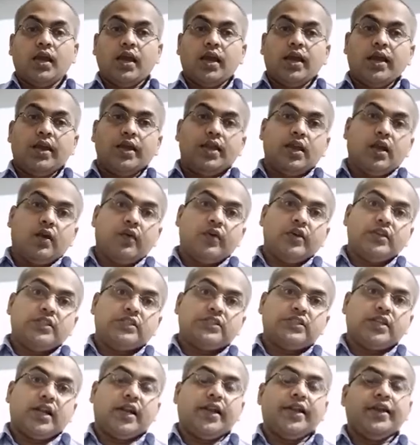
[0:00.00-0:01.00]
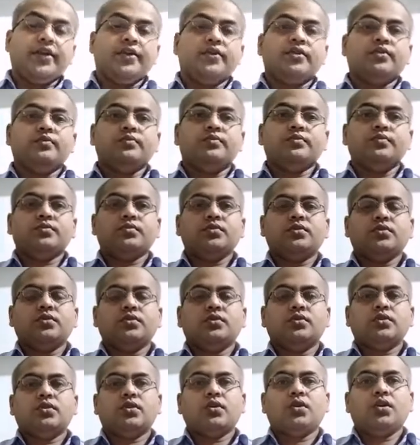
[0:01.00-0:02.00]
In our study room,
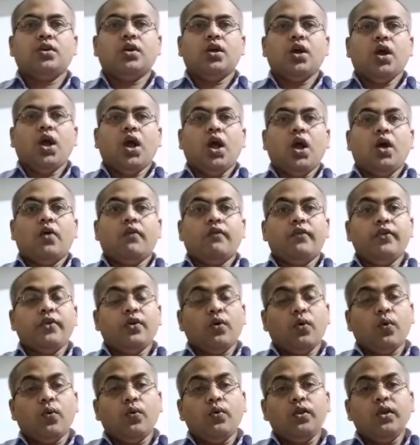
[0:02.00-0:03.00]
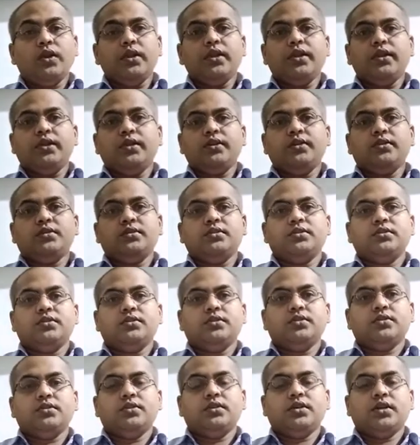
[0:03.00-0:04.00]
we only
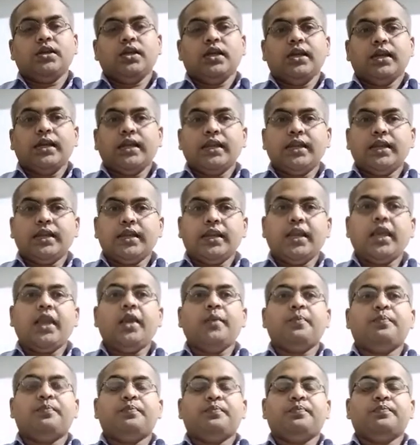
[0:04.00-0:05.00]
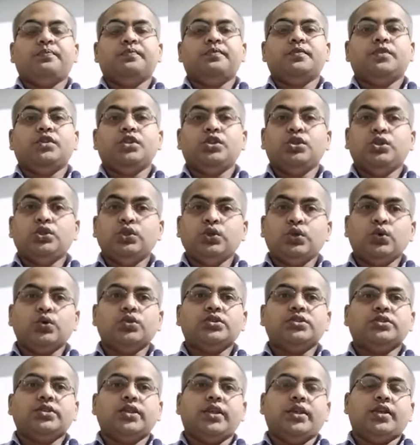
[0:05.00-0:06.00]
keep
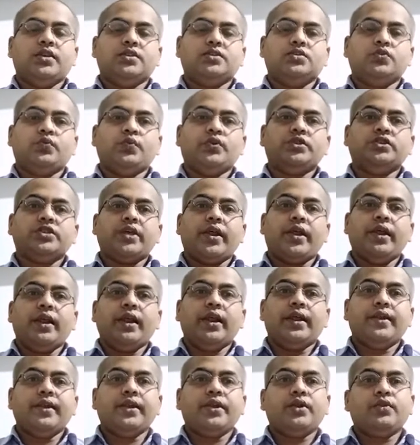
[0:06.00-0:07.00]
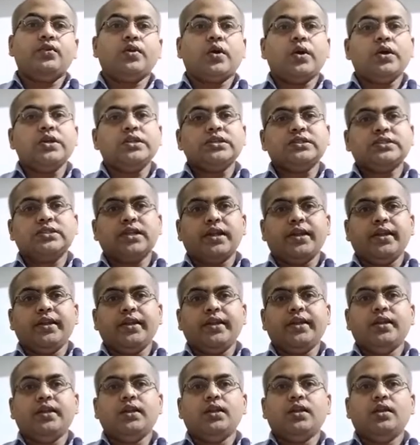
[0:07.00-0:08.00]
those things which are related to our
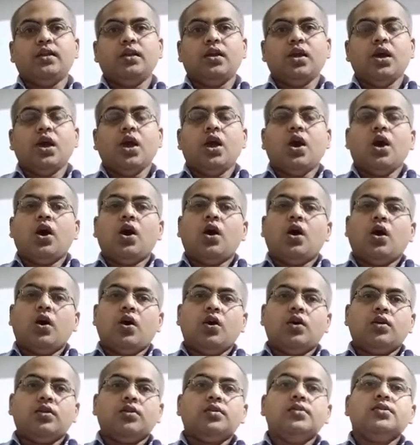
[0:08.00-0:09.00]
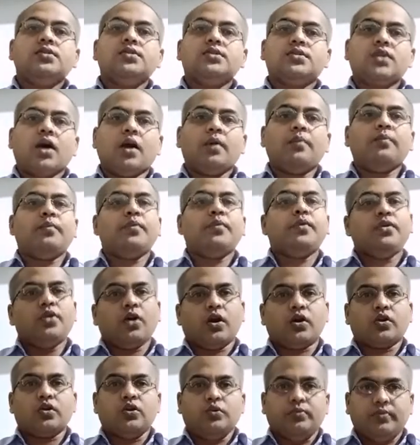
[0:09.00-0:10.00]
study or some
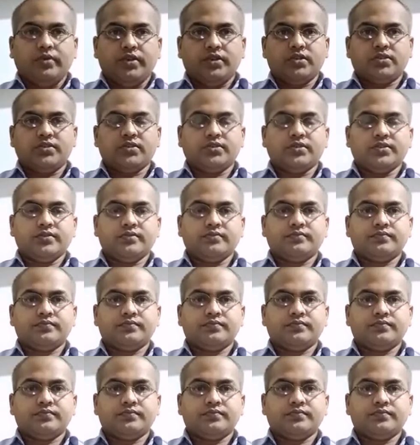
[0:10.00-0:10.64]
documents.